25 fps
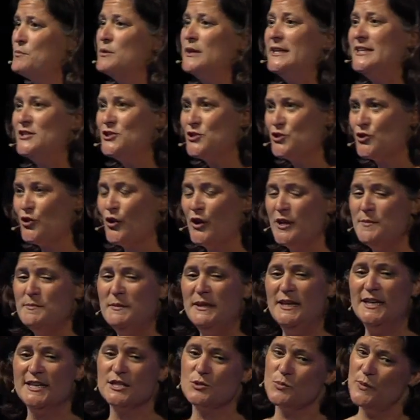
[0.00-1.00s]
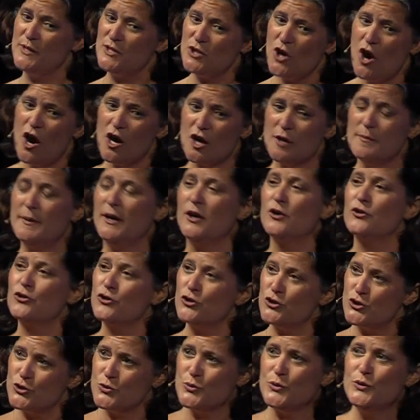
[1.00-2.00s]
please join me as we talk about
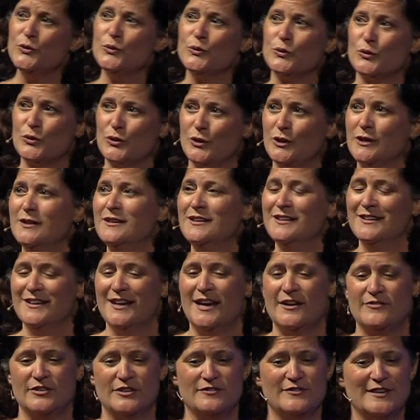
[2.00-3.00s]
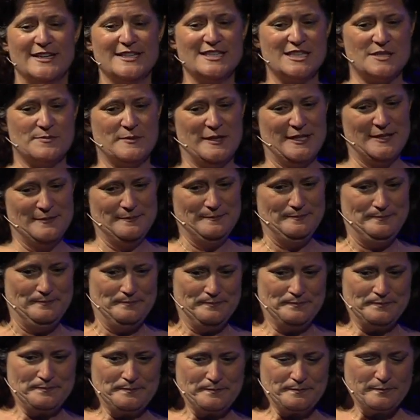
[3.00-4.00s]
the truth of investment.
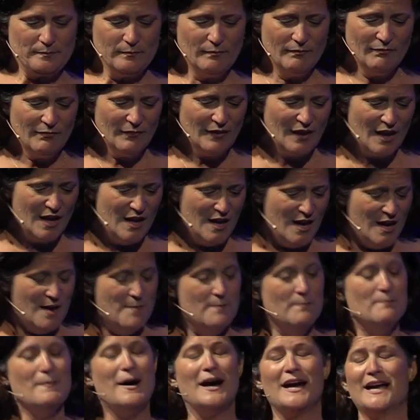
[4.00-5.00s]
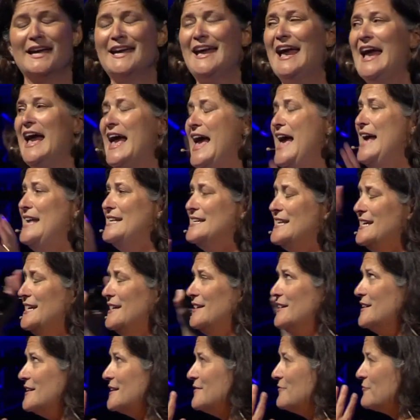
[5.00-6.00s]
My
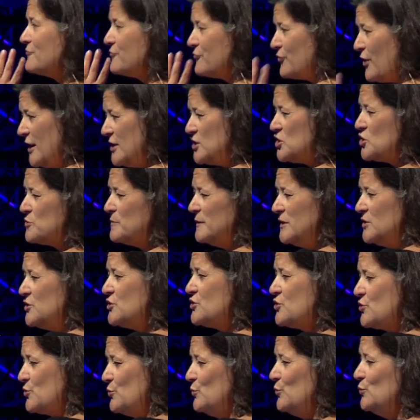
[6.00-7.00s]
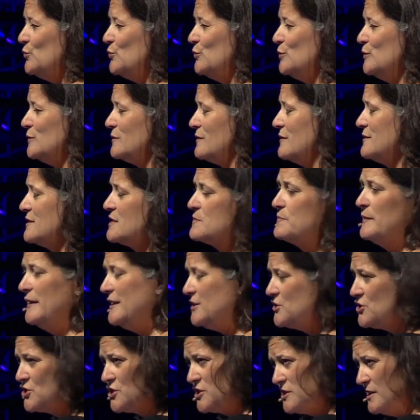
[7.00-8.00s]
freshman school
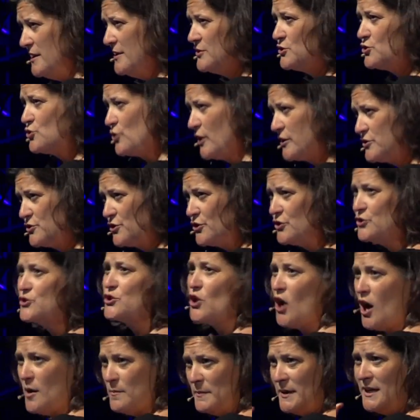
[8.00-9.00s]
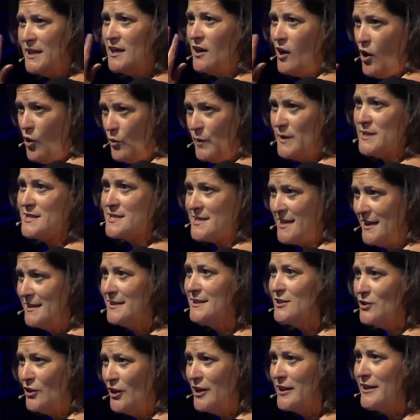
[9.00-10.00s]
speech instructor taught me to always tell
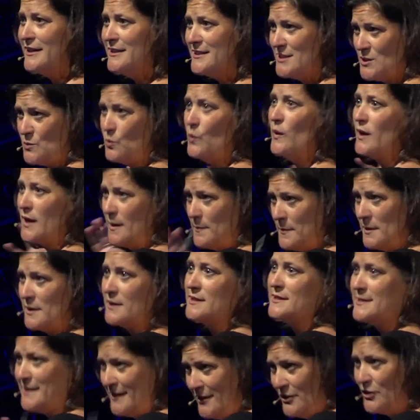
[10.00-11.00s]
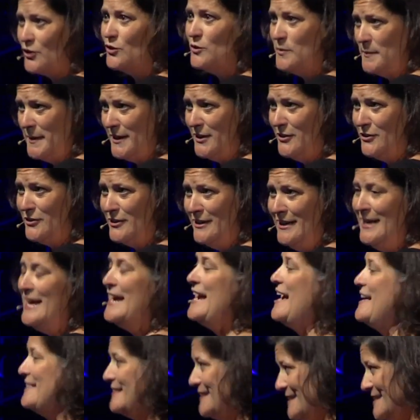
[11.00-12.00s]
an audience what I'm going to tell you about,
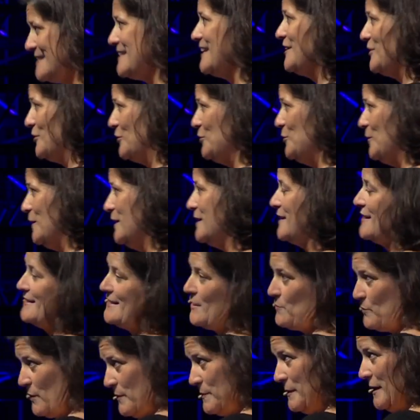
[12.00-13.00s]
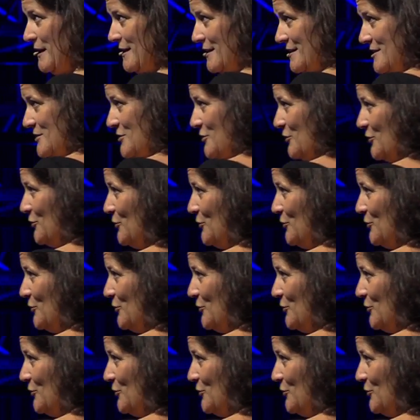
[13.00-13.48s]
and then tell you it, and then repeat it to